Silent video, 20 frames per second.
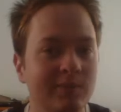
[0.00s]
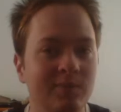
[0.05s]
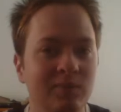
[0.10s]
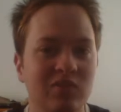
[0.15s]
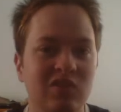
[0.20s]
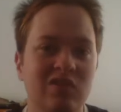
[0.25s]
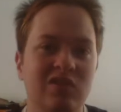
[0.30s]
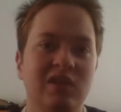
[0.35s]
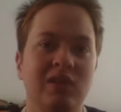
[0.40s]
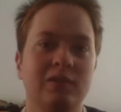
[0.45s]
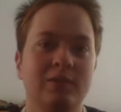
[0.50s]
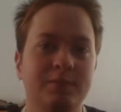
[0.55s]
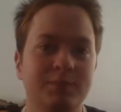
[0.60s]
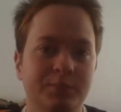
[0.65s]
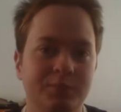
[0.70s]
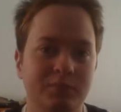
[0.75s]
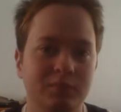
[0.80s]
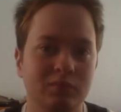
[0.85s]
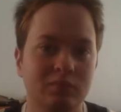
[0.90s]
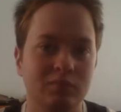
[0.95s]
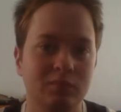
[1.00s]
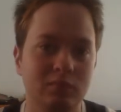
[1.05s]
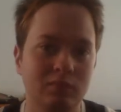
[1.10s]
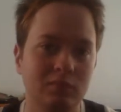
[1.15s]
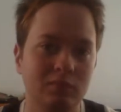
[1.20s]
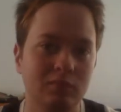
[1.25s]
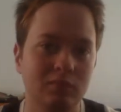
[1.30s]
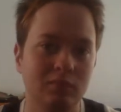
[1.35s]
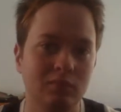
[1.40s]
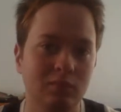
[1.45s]
Still,
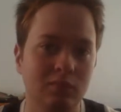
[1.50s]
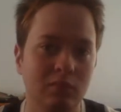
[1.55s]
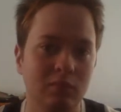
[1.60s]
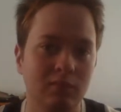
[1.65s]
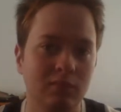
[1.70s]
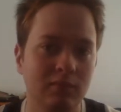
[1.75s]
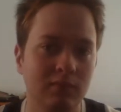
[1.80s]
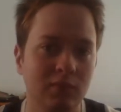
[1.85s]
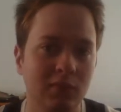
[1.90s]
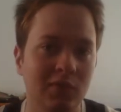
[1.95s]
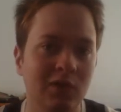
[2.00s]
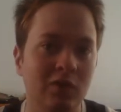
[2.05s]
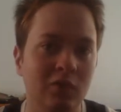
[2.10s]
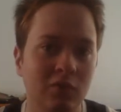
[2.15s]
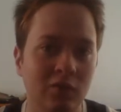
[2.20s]
you know,